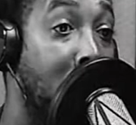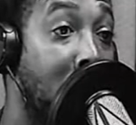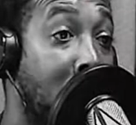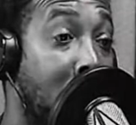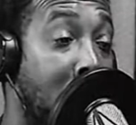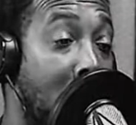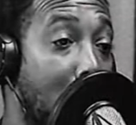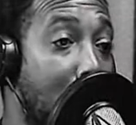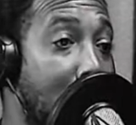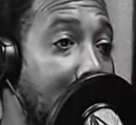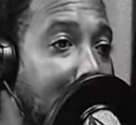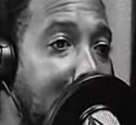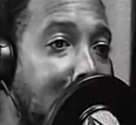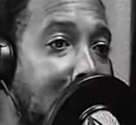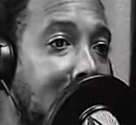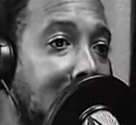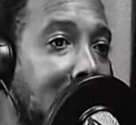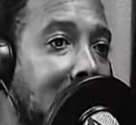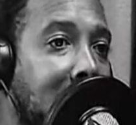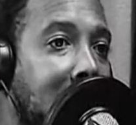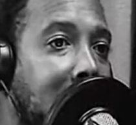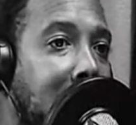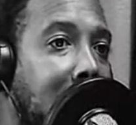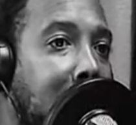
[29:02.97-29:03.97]

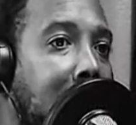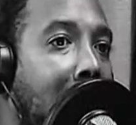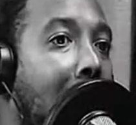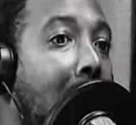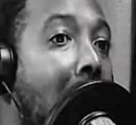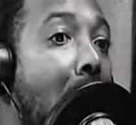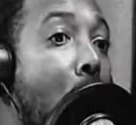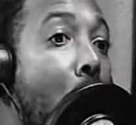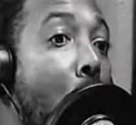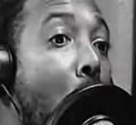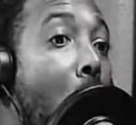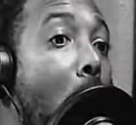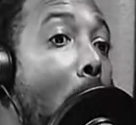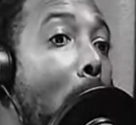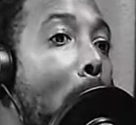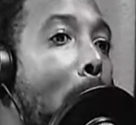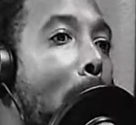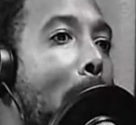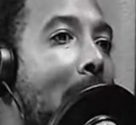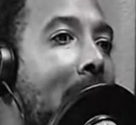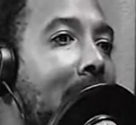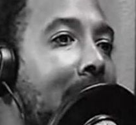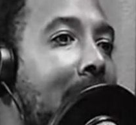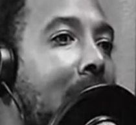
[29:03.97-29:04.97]
because they were
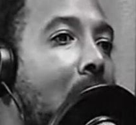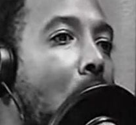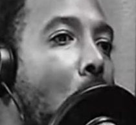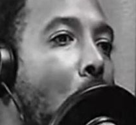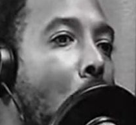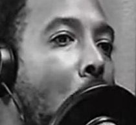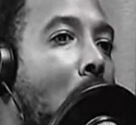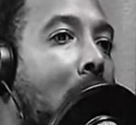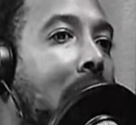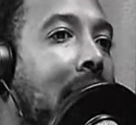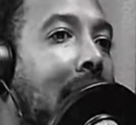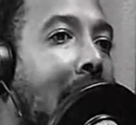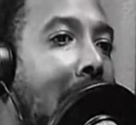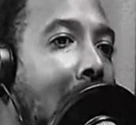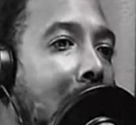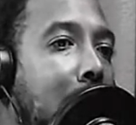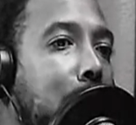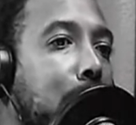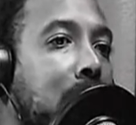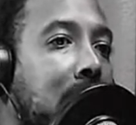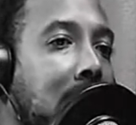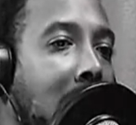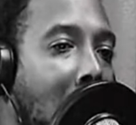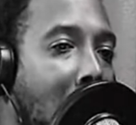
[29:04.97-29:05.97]
betting on
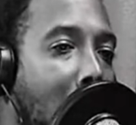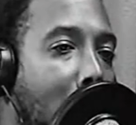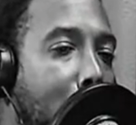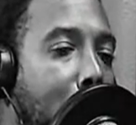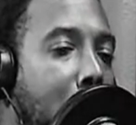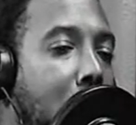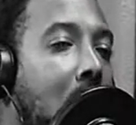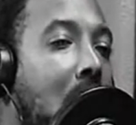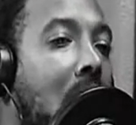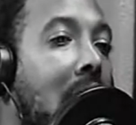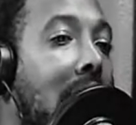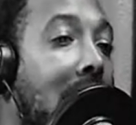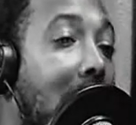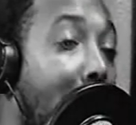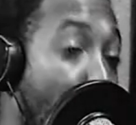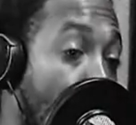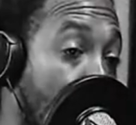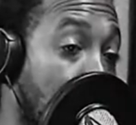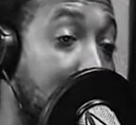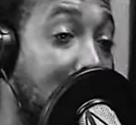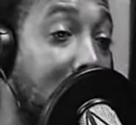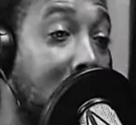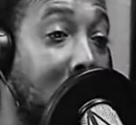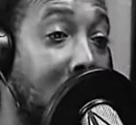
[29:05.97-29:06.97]
GameStop
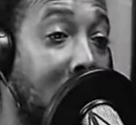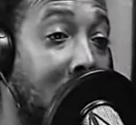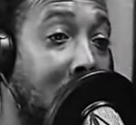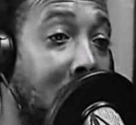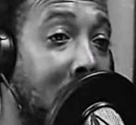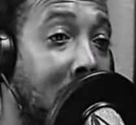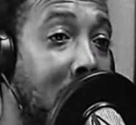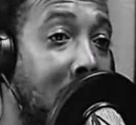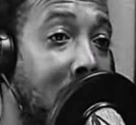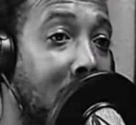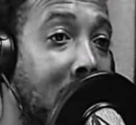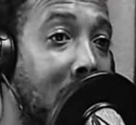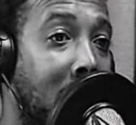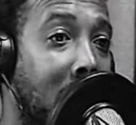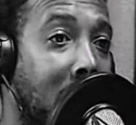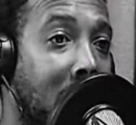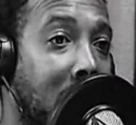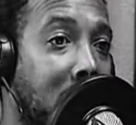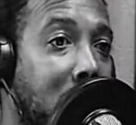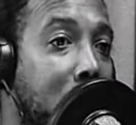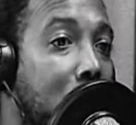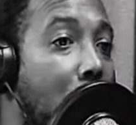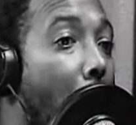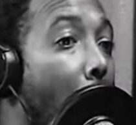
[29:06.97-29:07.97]
closing.
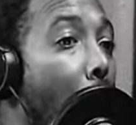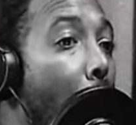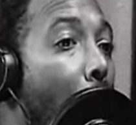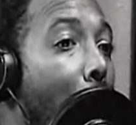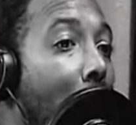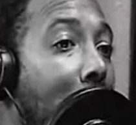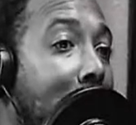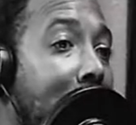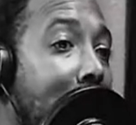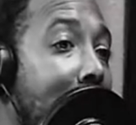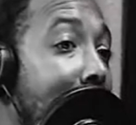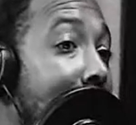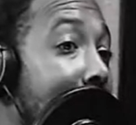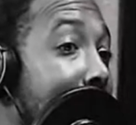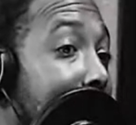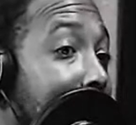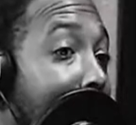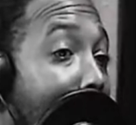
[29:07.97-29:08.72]
So what these day